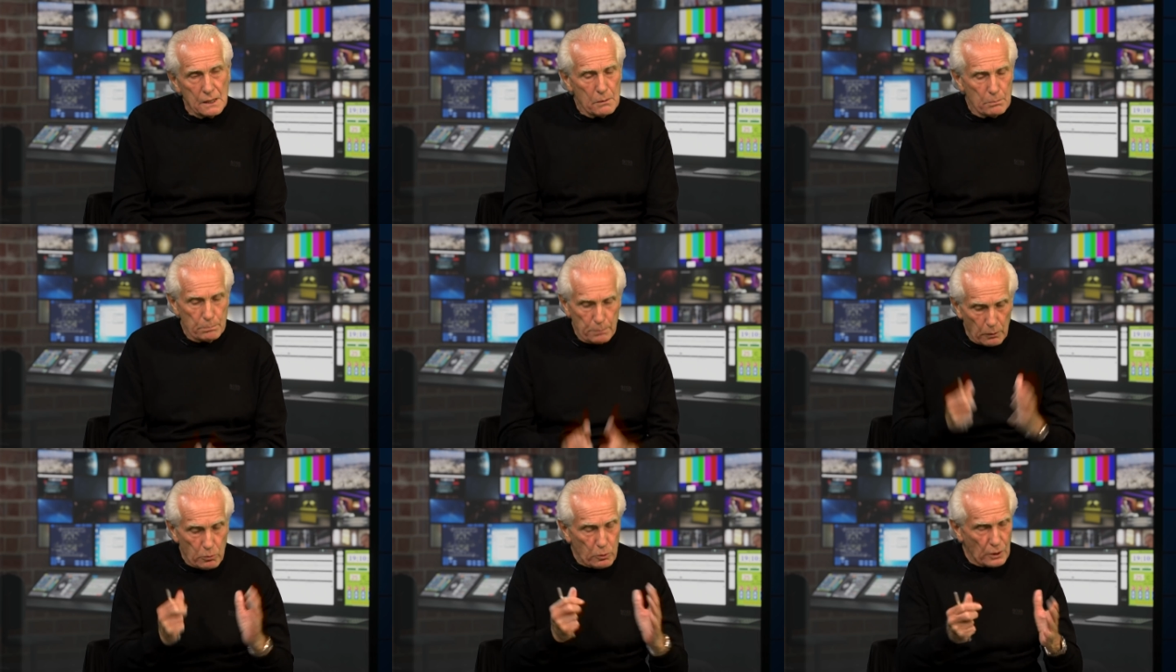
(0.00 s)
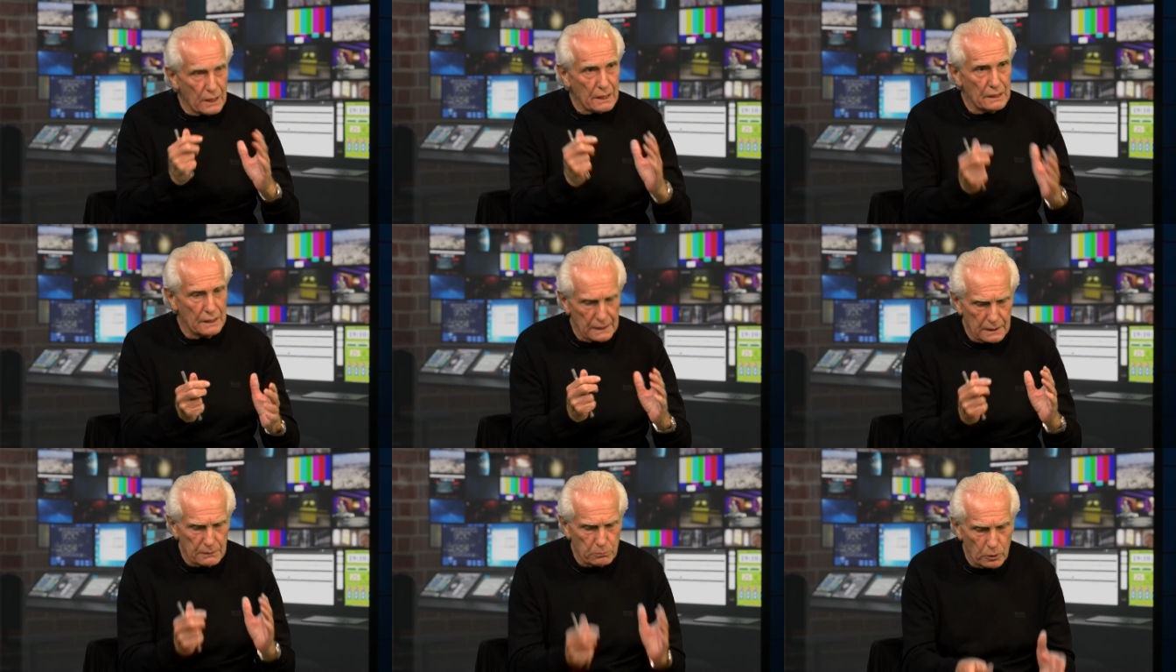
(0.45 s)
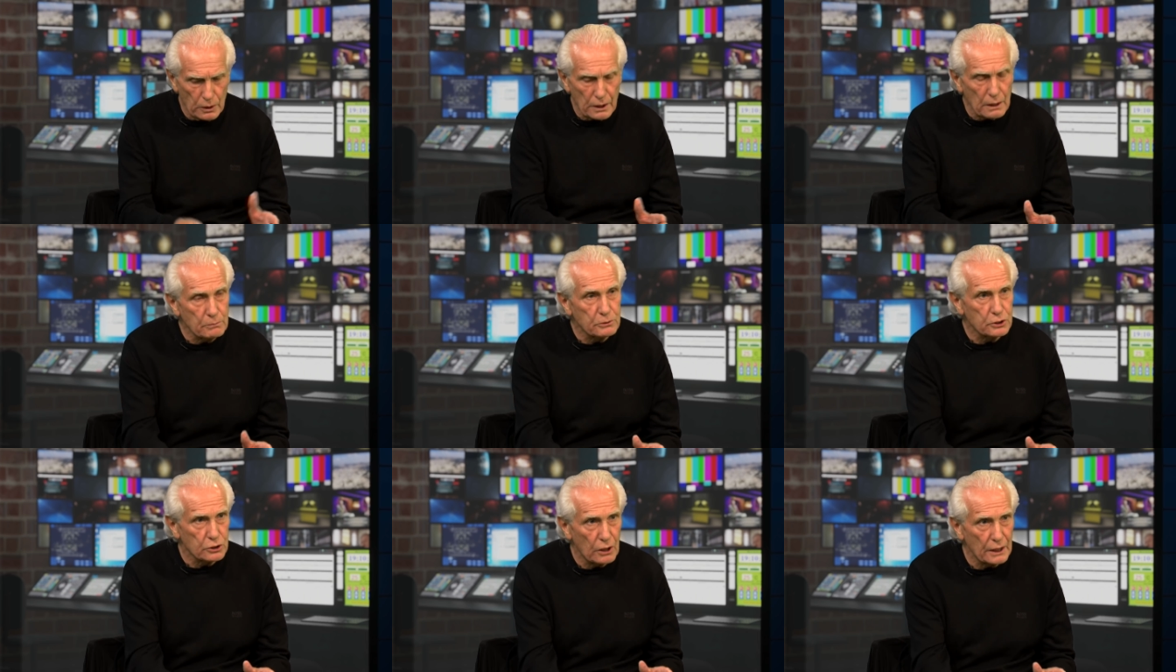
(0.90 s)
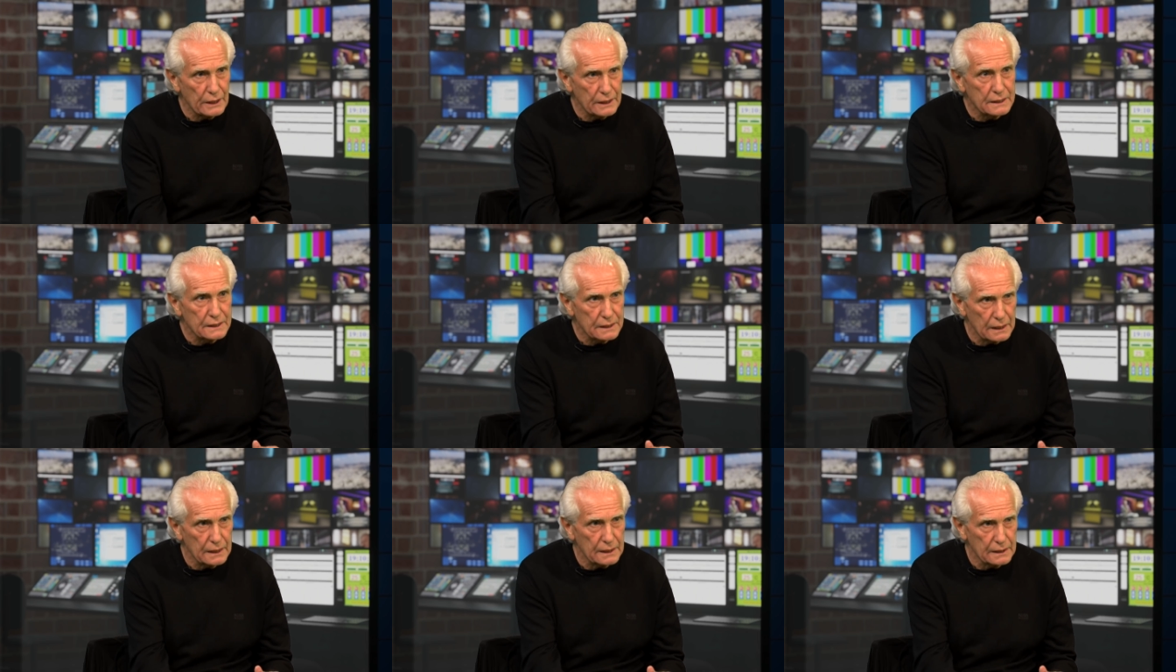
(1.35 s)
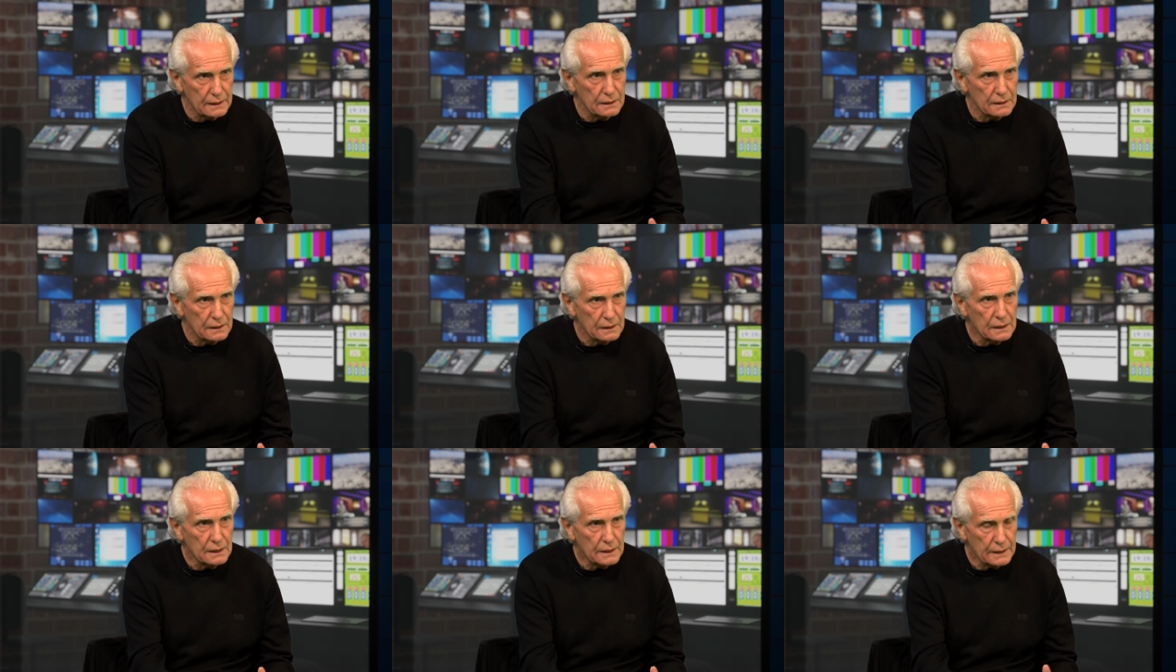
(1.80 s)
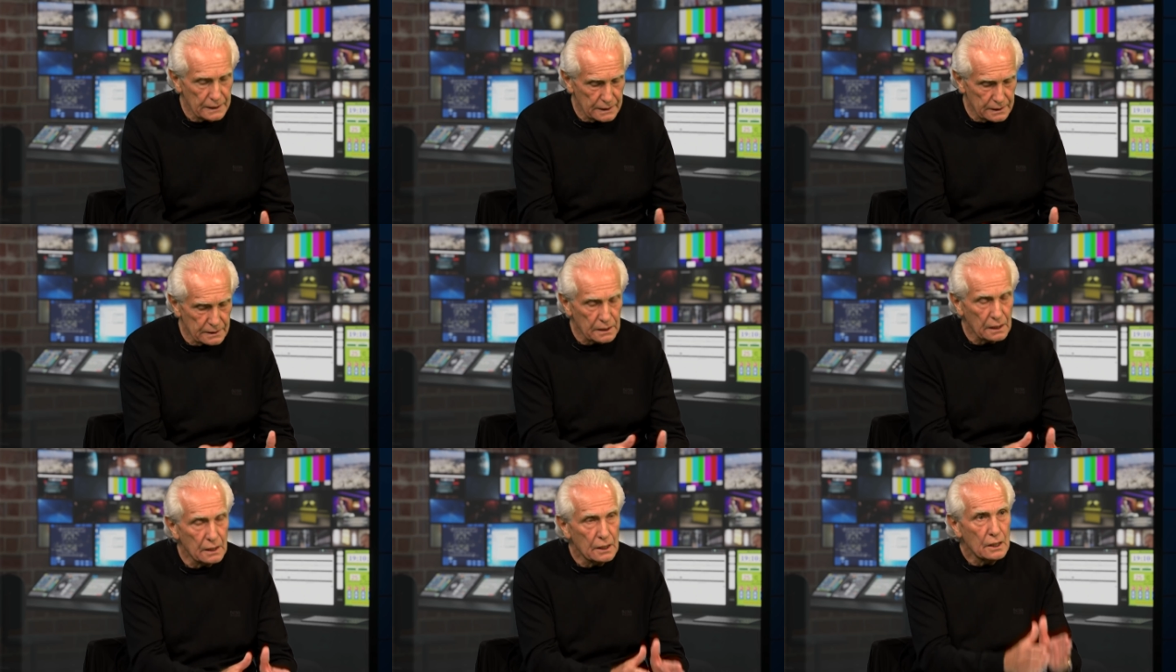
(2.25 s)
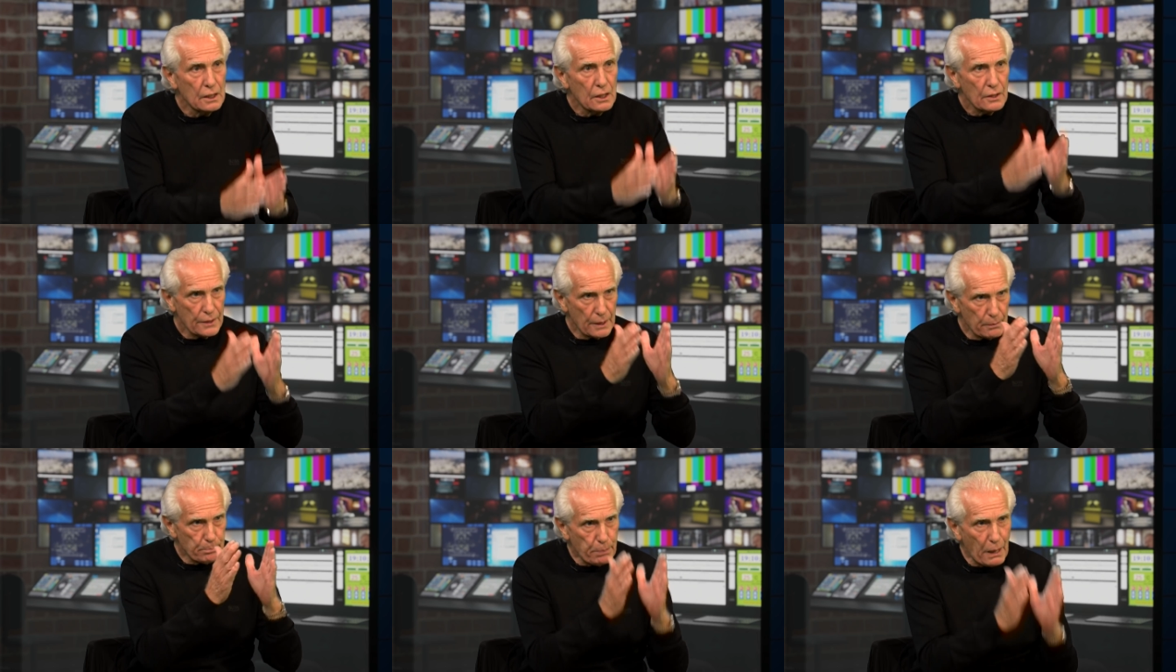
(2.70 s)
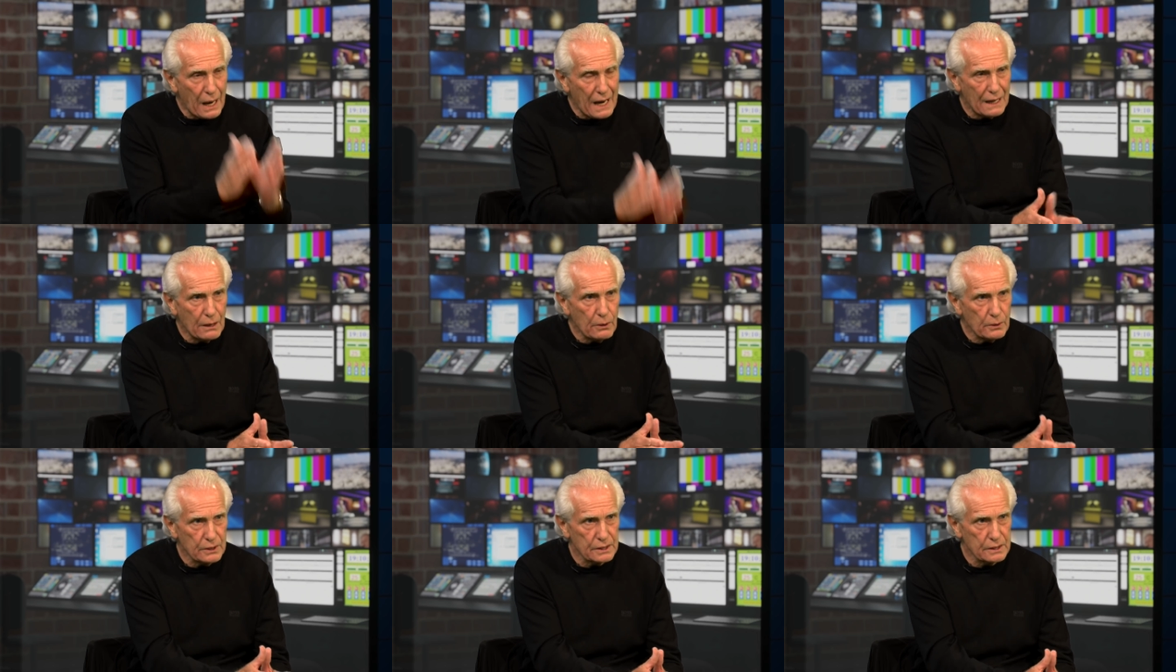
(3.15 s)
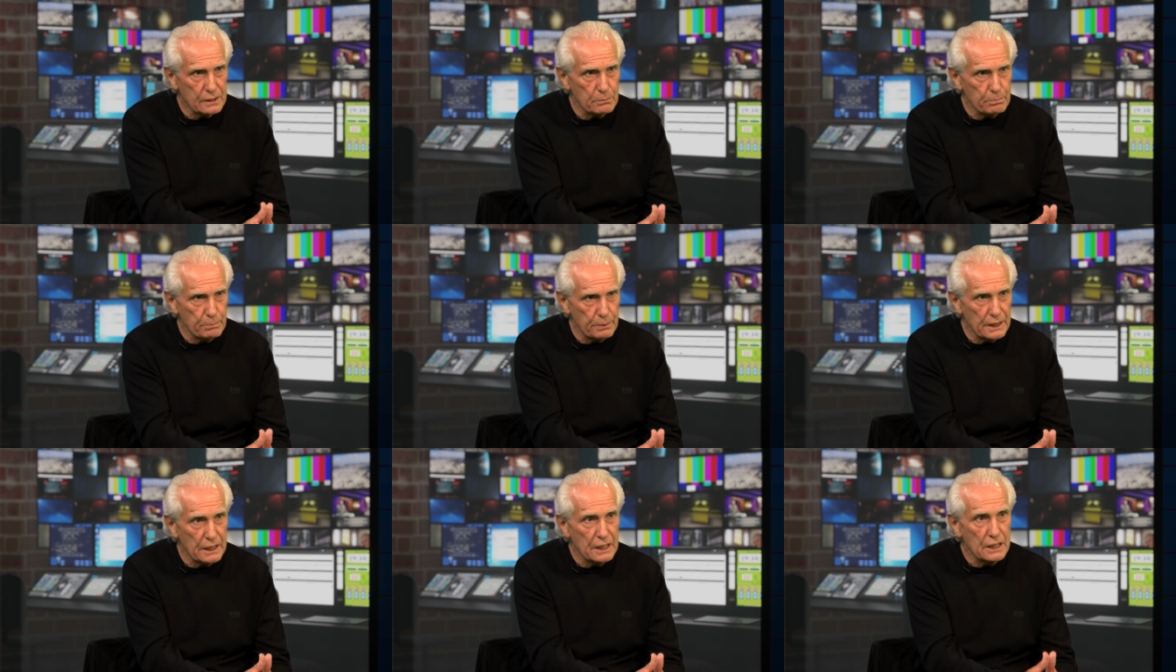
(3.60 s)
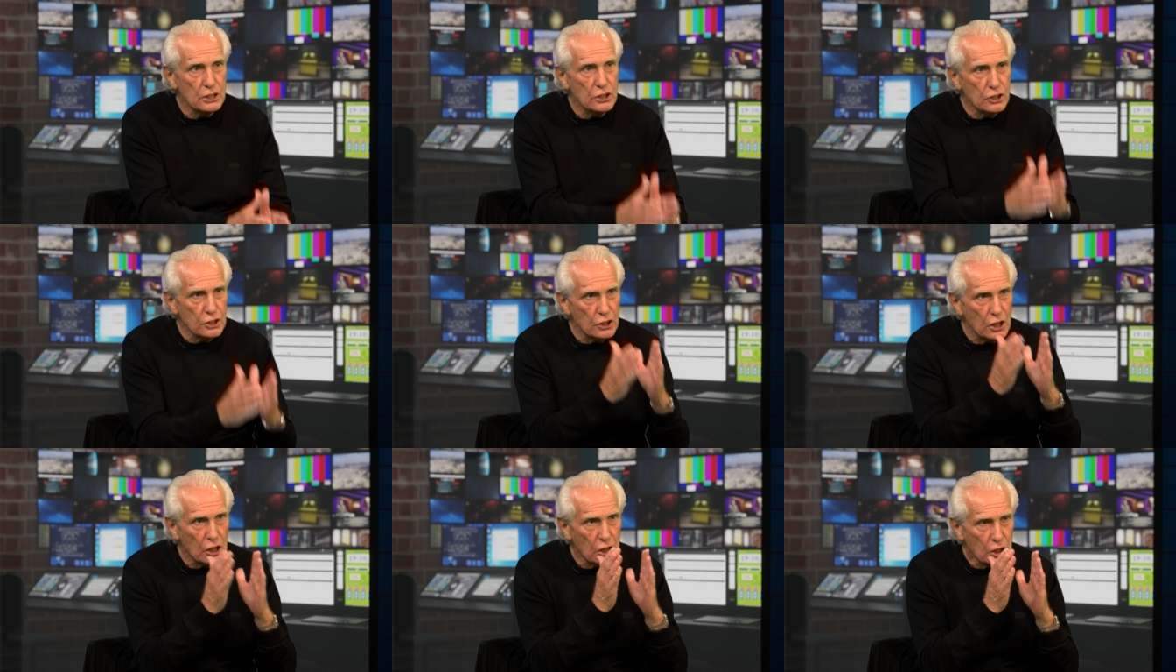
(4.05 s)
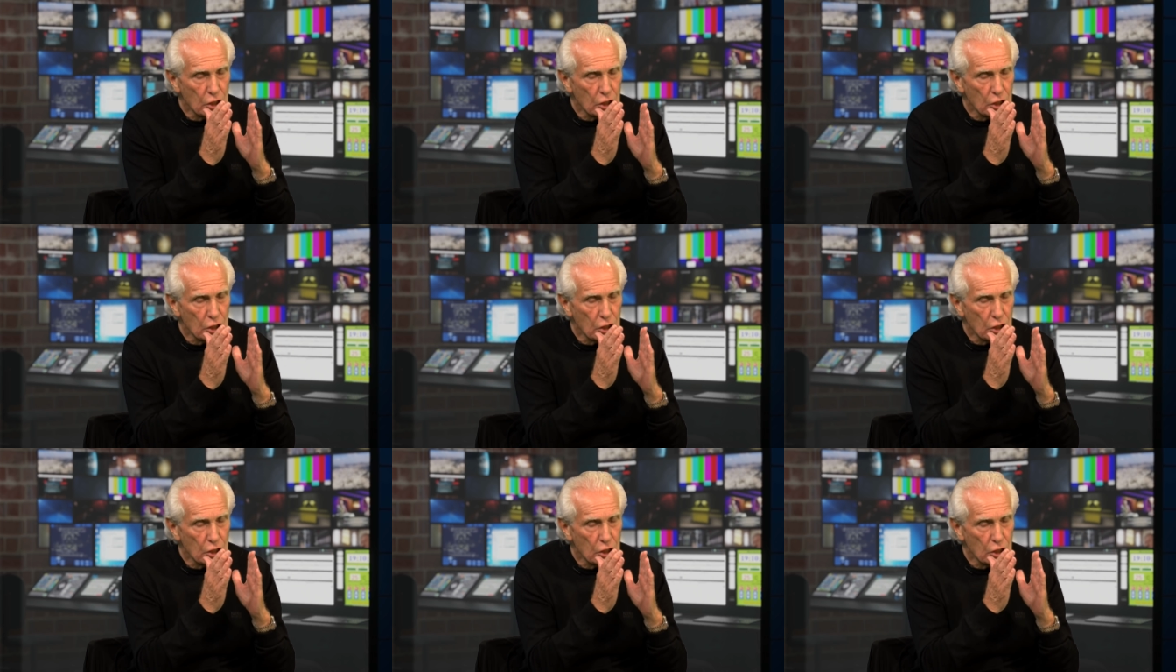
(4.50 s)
But what, I, what I'm trying to say is the powers that be